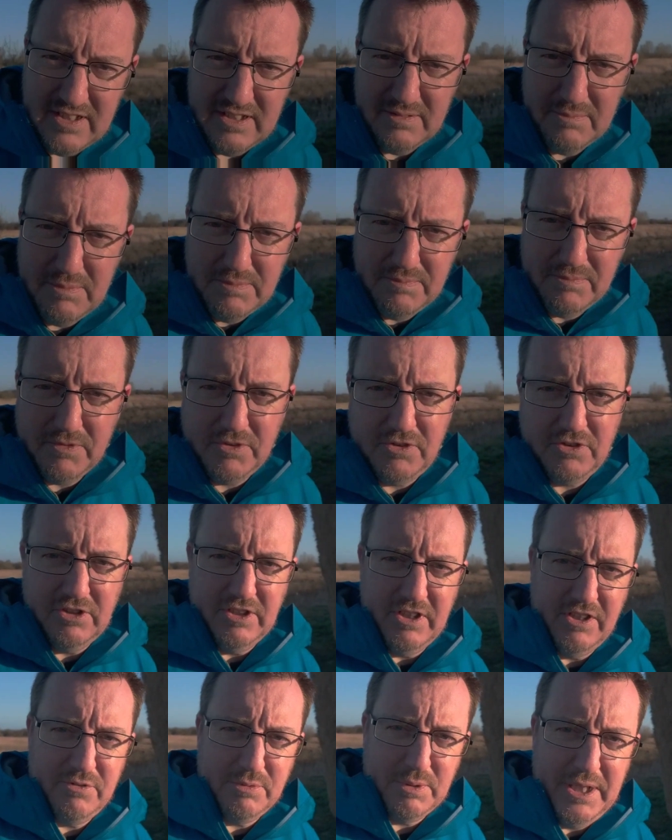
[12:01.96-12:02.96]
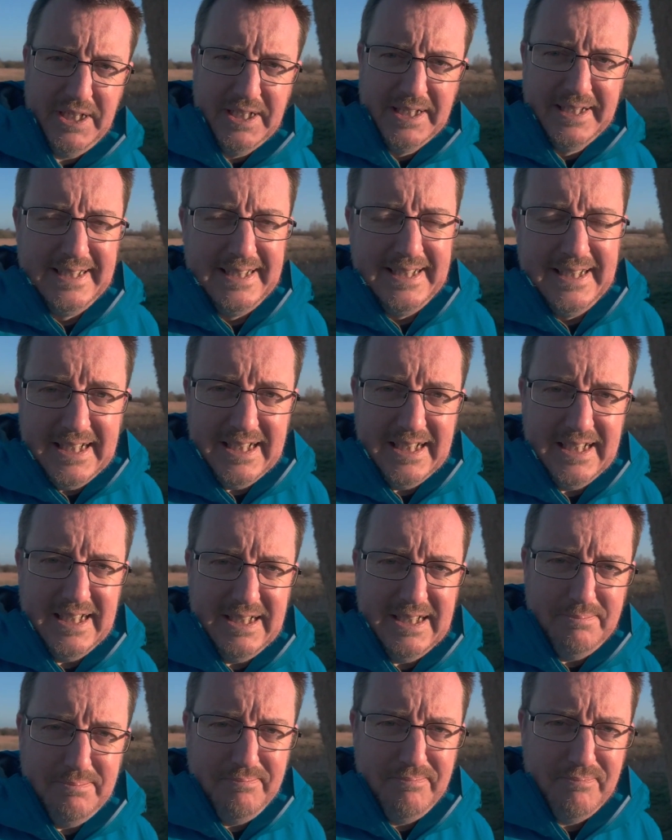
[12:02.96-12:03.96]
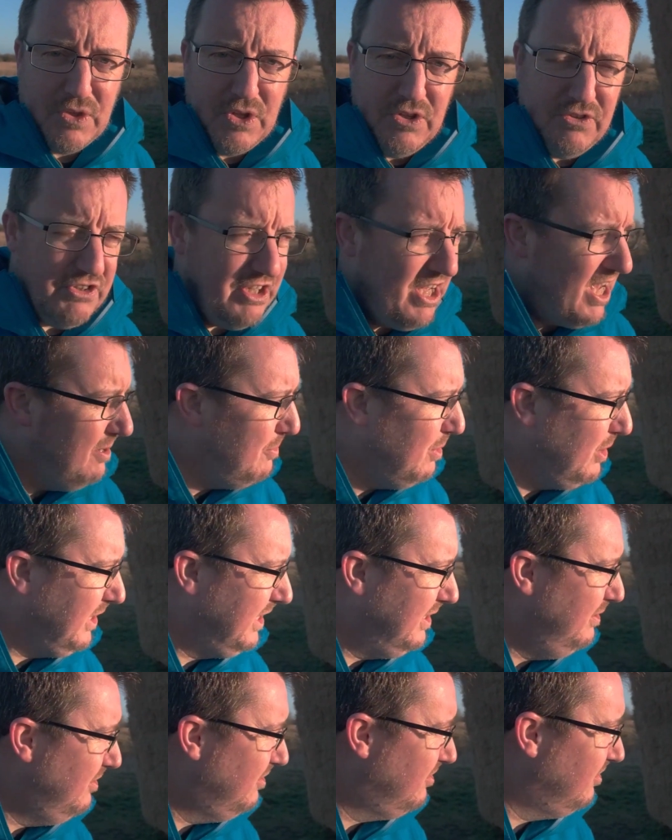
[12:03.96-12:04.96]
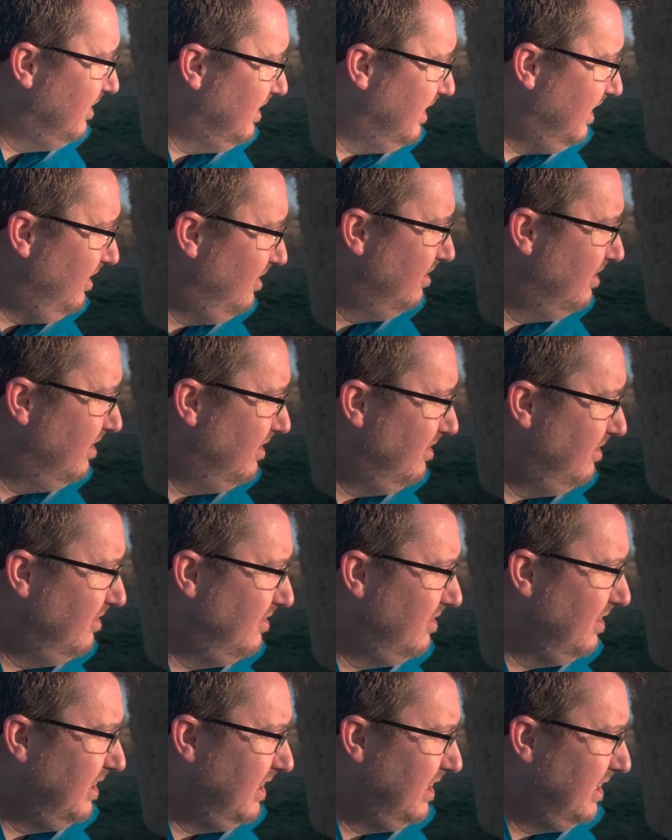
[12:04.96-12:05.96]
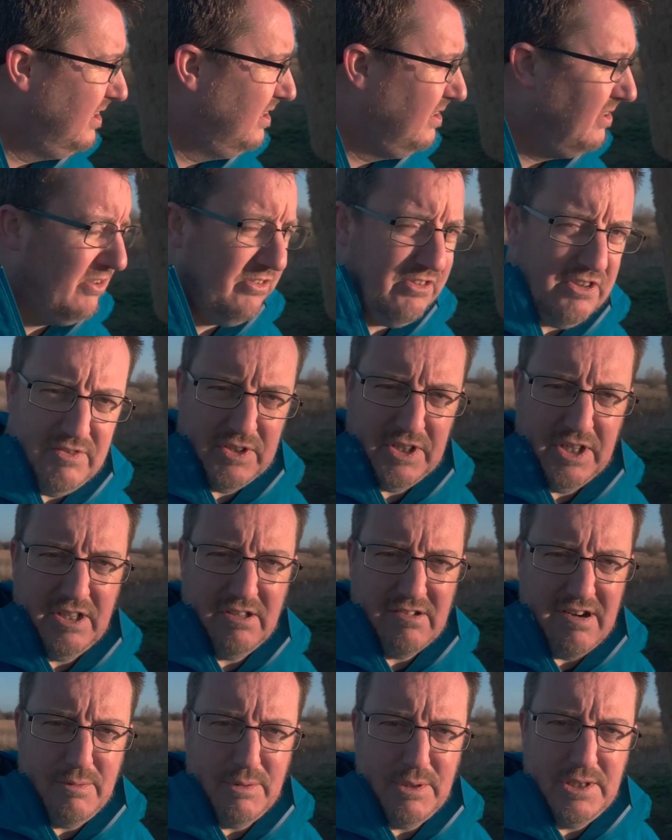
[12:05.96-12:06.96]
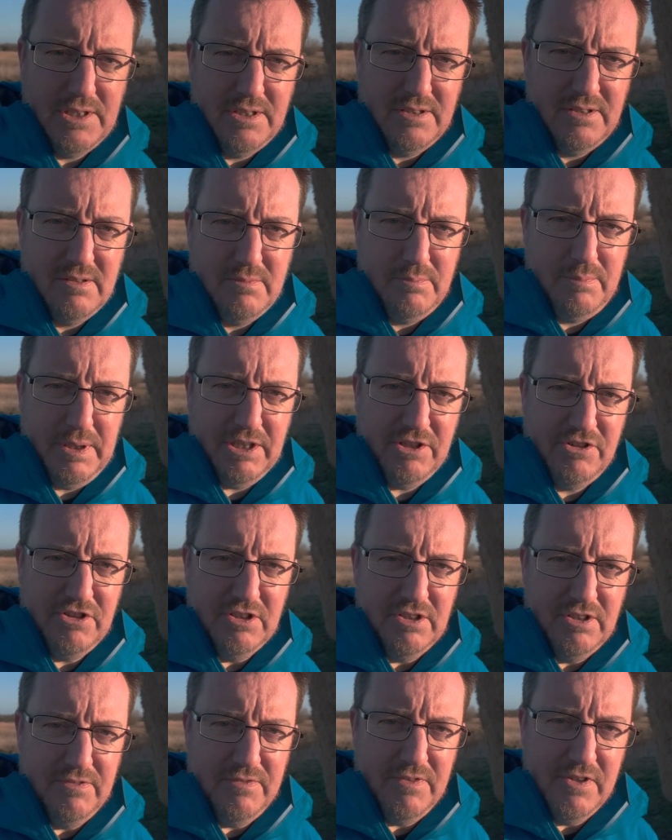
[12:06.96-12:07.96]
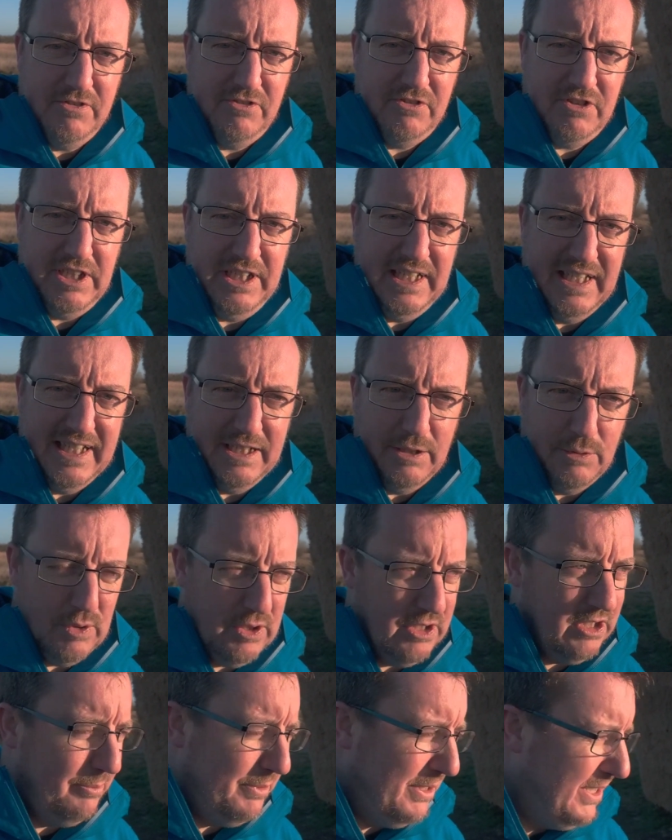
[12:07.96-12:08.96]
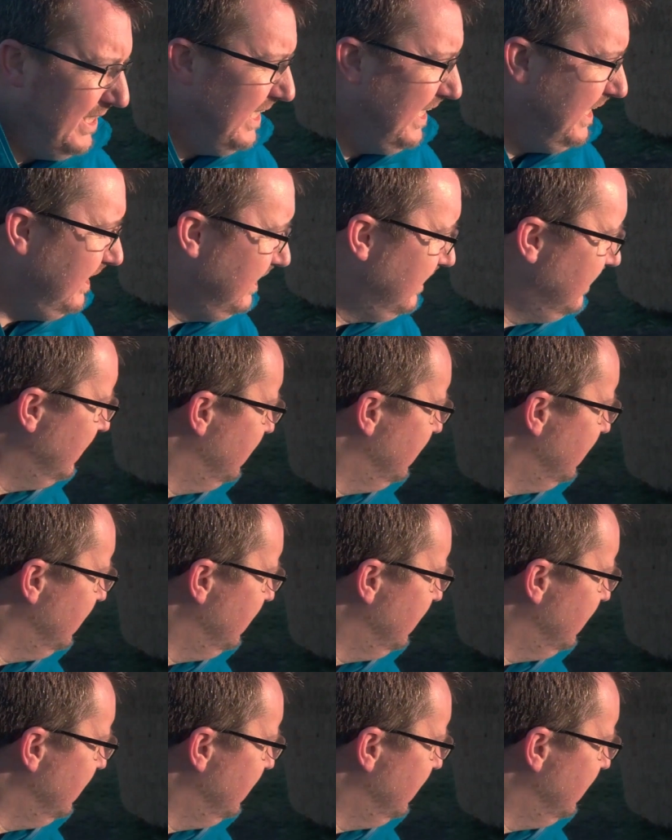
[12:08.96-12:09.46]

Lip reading: I'll turn this way. So yeah, I might go inside and see if I can grab a picture of the ceiling while I'm in there.